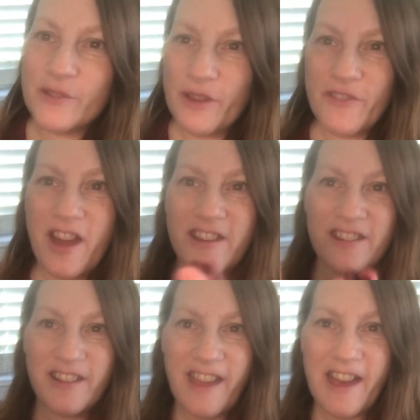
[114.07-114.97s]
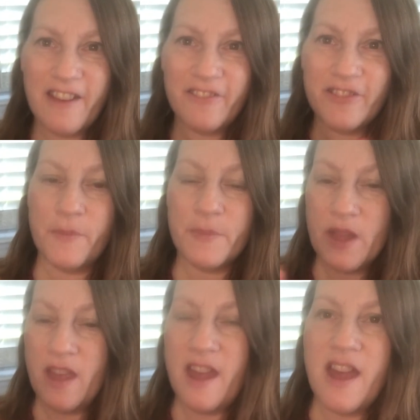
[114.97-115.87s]
I've cut it in half,
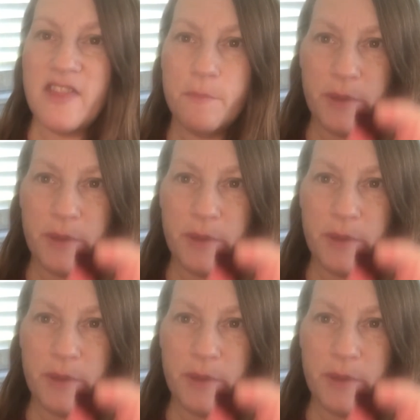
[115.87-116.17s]
and the